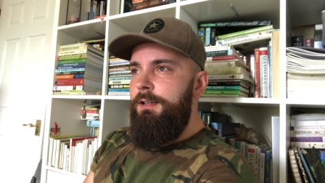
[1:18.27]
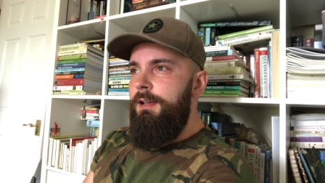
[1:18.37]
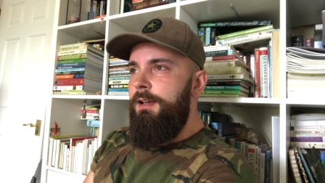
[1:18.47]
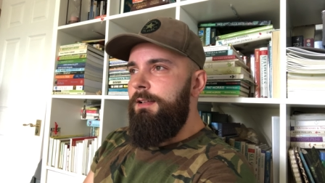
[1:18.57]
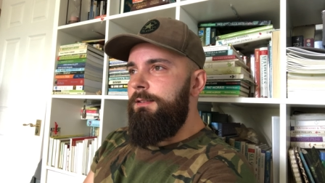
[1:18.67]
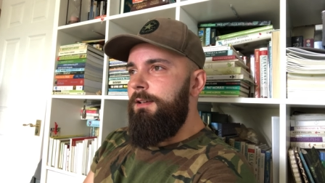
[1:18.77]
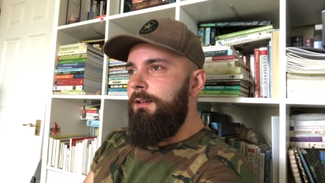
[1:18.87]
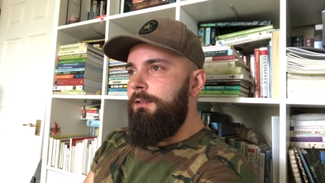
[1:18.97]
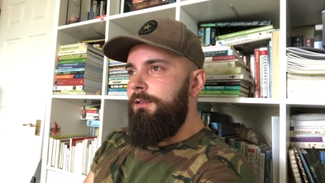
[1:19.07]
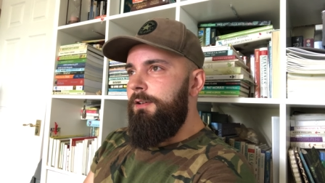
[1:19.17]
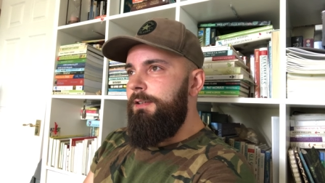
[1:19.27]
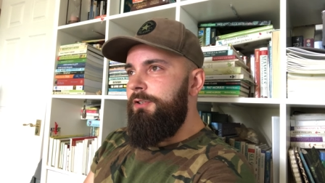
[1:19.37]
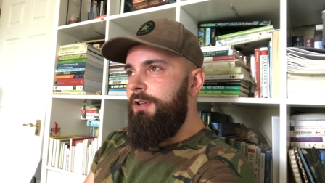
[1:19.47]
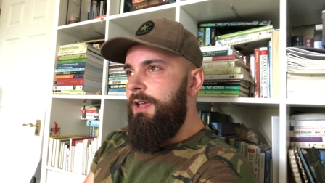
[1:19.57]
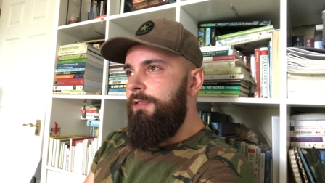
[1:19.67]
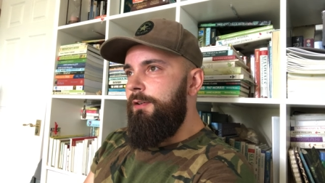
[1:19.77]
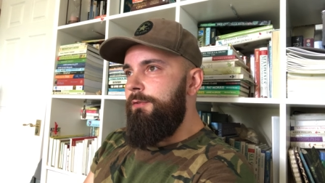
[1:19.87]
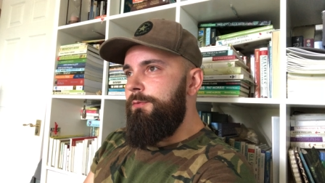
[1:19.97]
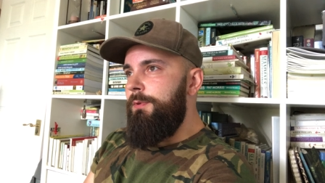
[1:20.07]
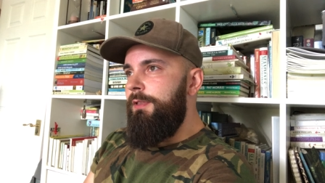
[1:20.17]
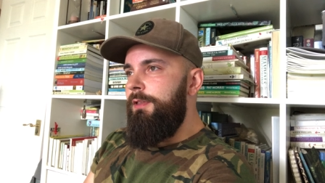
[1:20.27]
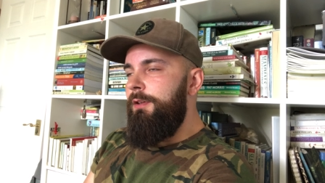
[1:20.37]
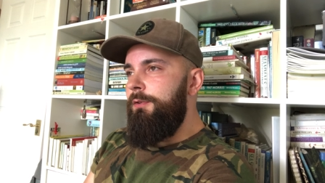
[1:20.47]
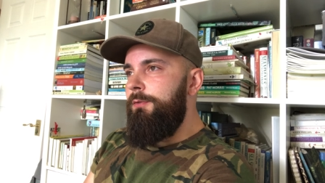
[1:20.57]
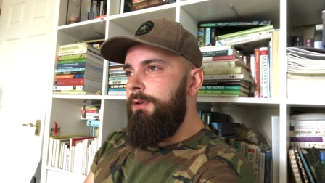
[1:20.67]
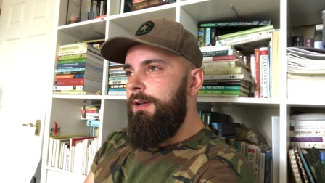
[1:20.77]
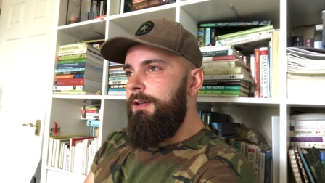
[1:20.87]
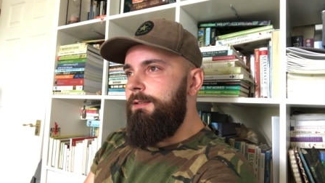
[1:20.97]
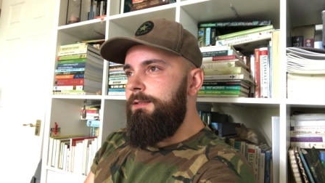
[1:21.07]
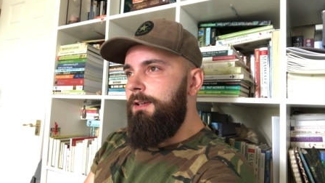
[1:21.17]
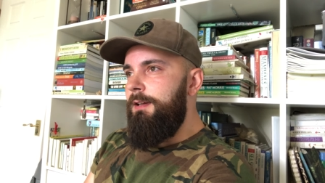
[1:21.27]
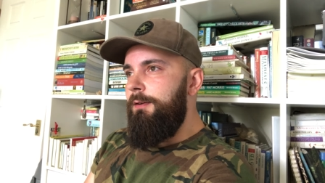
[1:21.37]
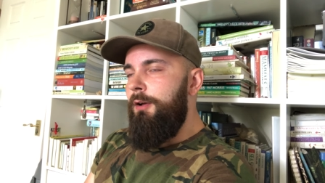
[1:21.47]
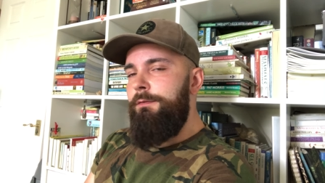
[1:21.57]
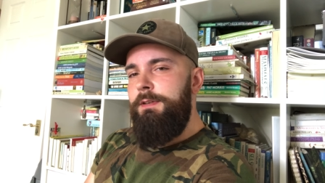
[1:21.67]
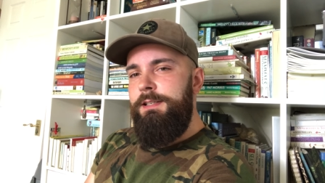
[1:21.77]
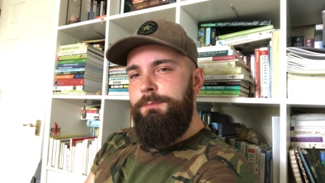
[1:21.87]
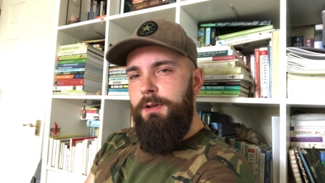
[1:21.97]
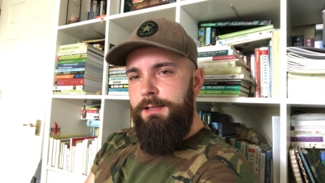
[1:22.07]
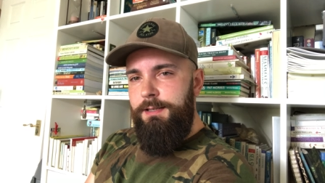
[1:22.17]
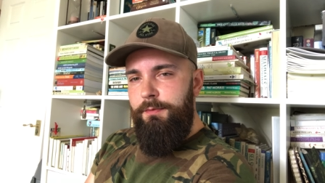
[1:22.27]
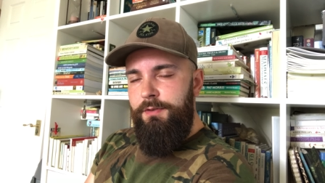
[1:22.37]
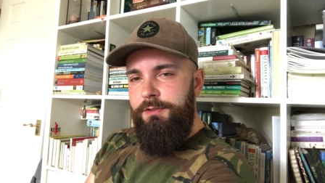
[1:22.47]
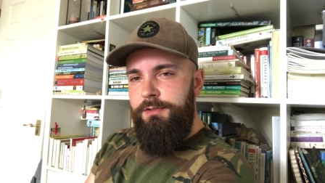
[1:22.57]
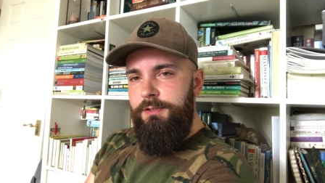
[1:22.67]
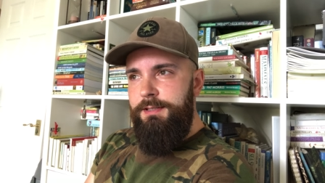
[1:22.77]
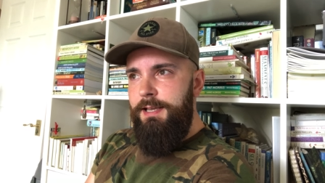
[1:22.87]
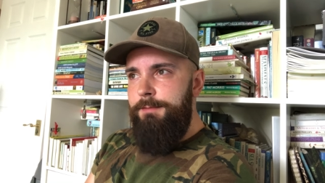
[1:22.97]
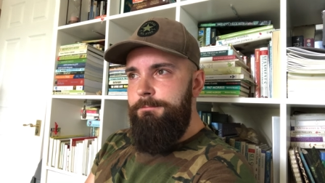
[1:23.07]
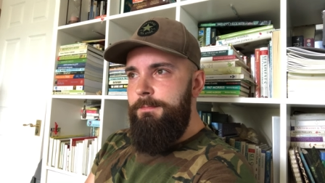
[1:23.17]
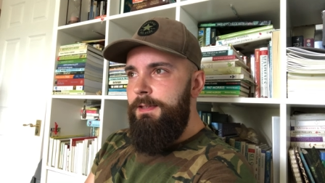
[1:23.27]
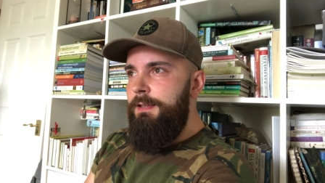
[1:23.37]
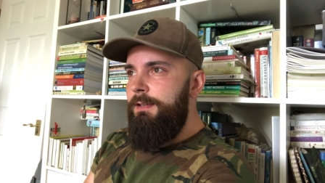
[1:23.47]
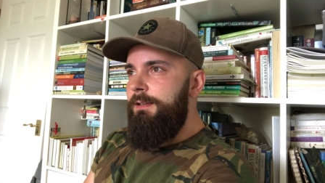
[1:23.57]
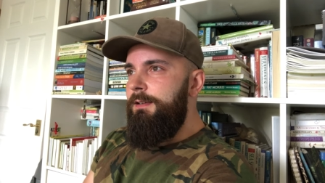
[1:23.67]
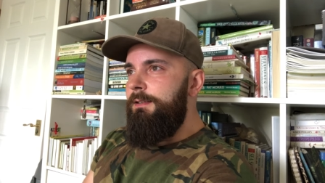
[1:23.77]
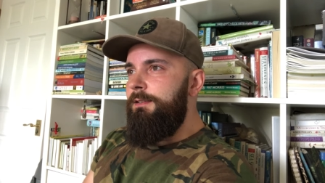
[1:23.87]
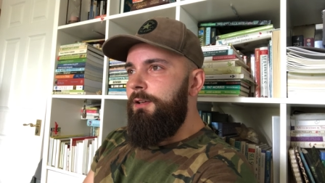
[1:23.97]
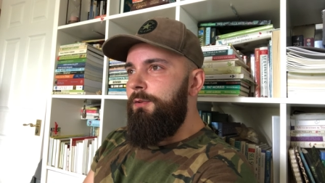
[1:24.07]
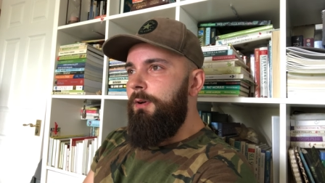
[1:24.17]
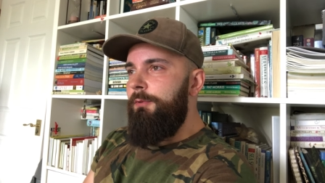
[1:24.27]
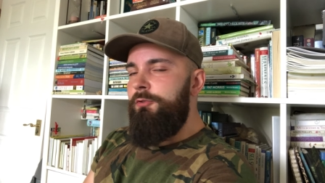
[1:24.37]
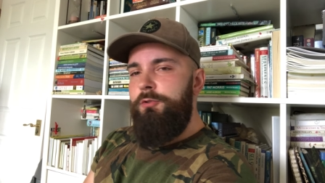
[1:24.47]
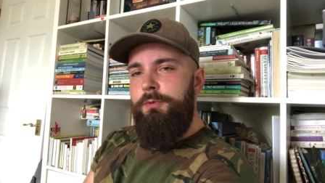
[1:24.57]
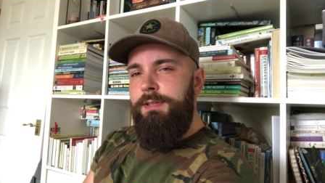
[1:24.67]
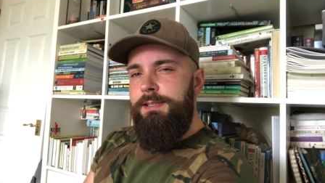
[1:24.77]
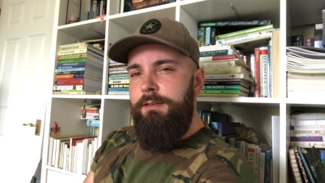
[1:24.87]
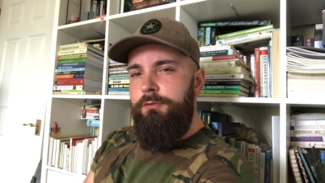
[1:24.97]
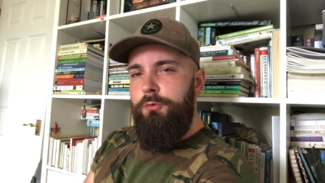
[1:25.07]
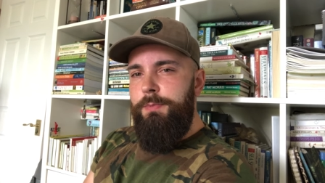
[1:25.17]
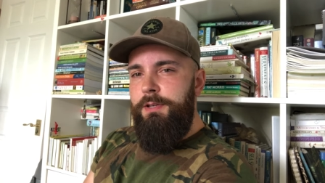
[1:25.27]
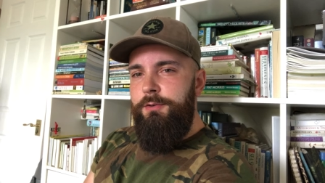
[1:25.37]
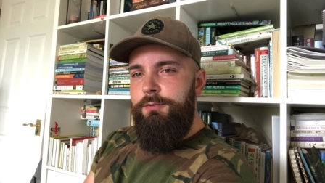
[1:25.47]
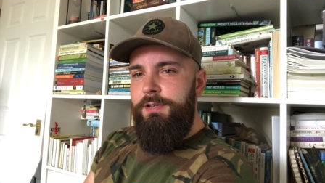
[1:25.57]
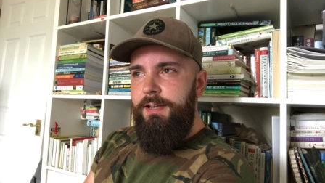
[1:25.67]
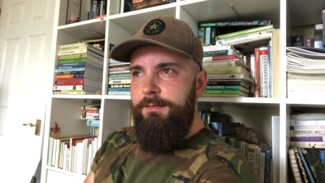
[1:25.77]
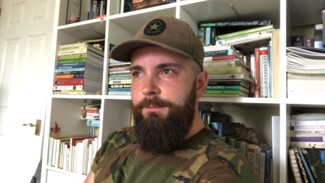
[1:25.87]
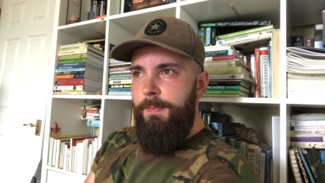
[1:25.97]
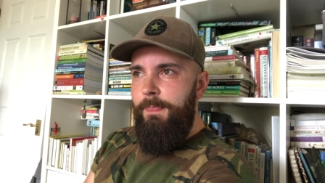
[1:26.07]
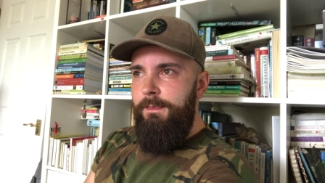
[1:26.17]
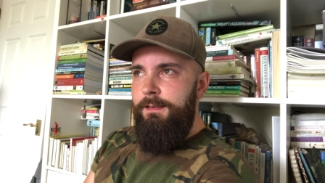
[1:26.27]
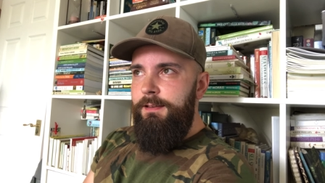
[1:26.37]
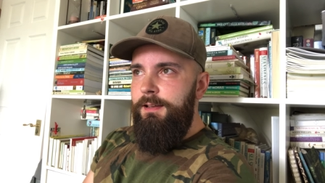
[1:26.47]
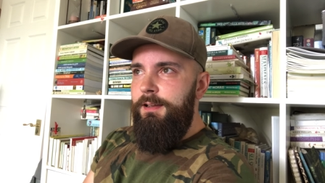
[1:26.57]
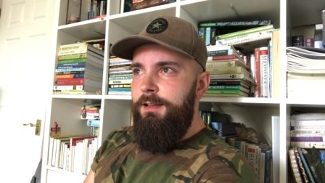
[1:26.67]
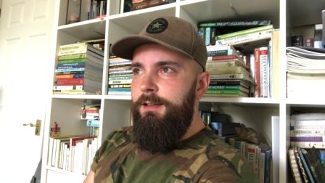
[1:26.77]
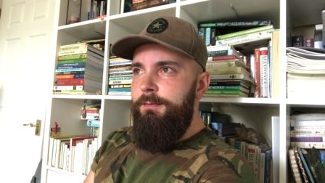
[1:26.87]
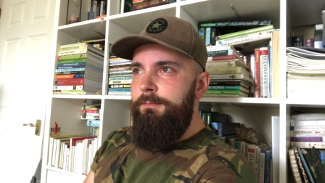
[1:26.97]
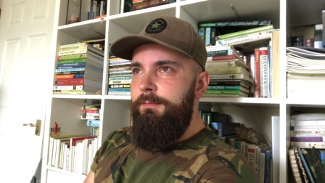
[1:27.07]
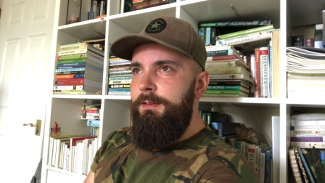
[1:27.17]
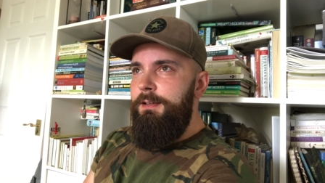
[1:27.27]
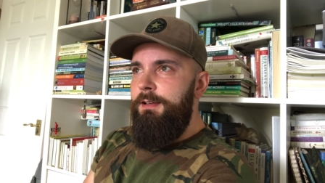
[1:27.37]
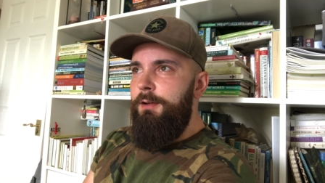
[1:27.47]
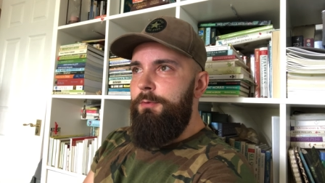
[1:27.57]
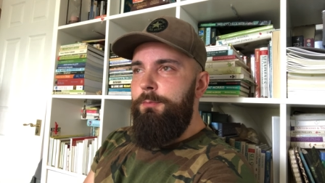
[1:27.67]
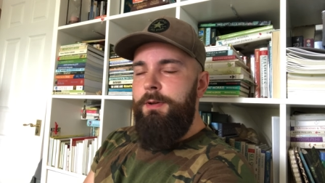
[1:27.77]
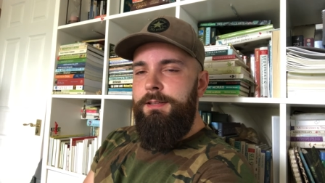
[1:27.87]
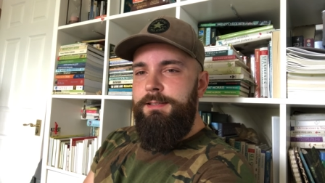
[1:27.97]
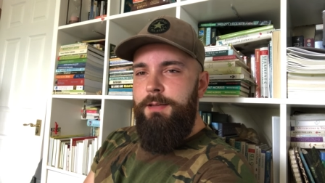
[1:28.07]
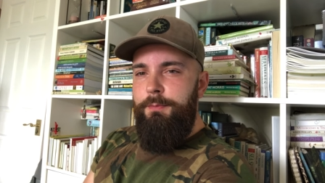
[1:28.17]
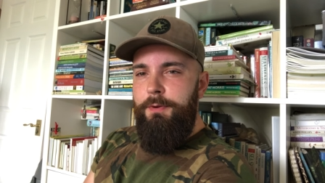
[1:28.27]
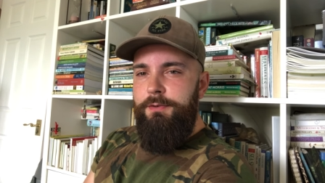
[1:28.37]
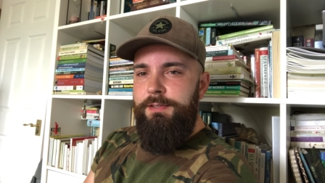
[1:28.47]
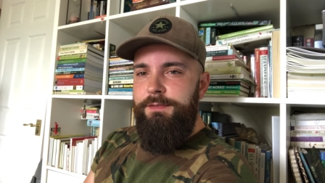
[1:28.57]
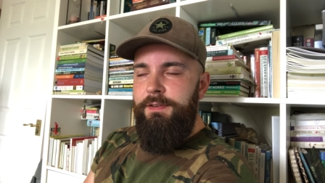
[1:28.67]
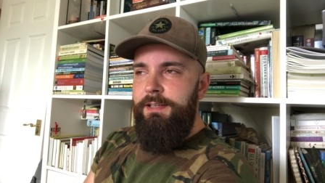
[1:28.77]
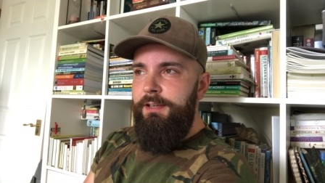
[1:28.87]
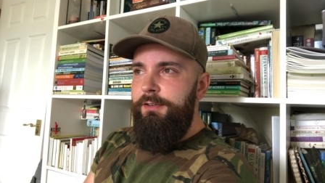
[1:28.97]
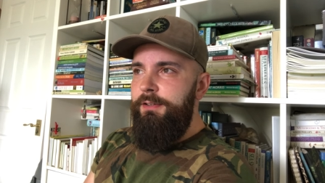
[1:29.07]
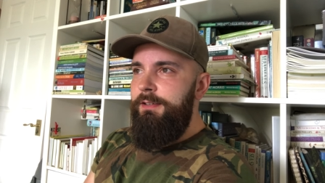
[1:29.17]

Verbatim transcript: And I'll share those with you and uh, hopefully inspire some of you to do the same. So I'm not sure what this series will be called yet. Um, I will by the time I post this video.